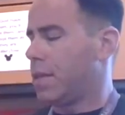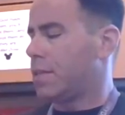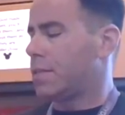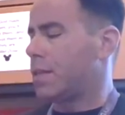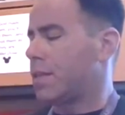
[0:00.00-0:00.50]

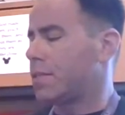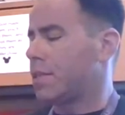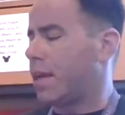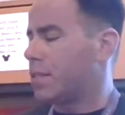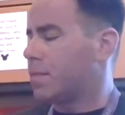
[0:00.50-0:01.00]
Set
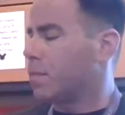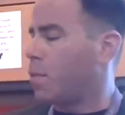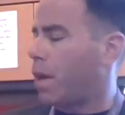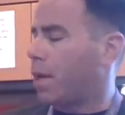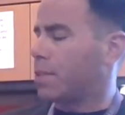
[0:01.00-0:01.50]
aside some
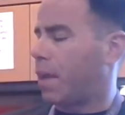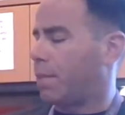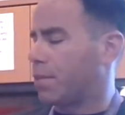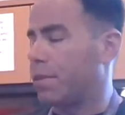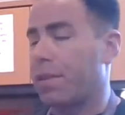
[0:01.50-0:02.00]
quiet time
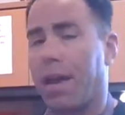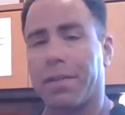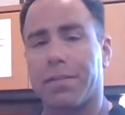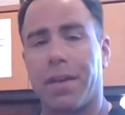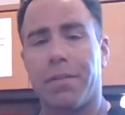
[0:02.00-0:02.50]
to
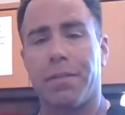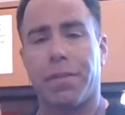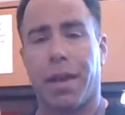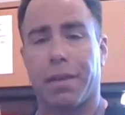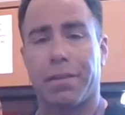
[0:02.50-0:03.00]
relax and
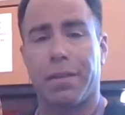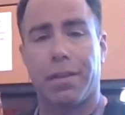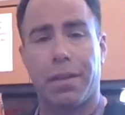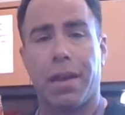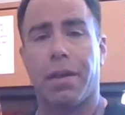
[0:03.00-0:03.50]
reflect
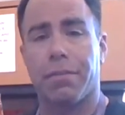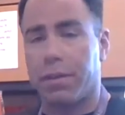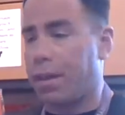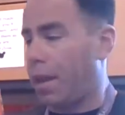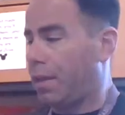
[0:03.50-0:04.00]

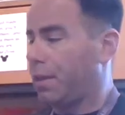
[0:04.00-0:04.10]
every day.